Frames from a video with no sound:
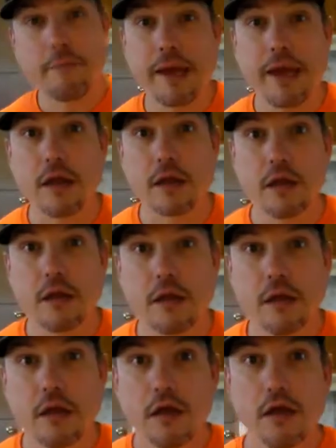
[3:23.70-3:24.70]
I made it.
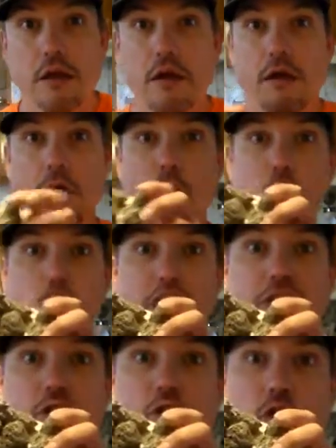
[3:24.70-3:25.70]

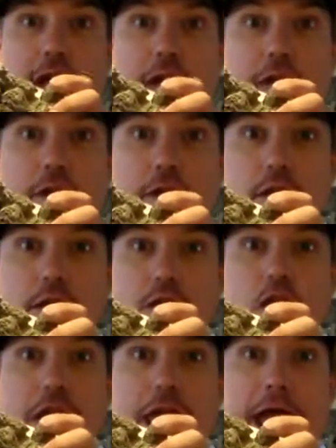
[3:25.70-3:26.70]
1 grit.
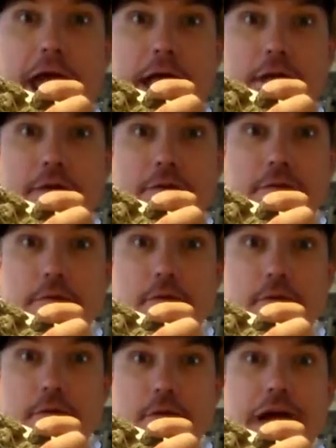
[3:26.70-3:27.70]
Look at that.
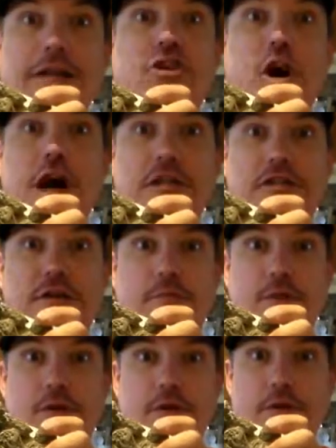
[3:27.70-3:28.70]
That's awesome.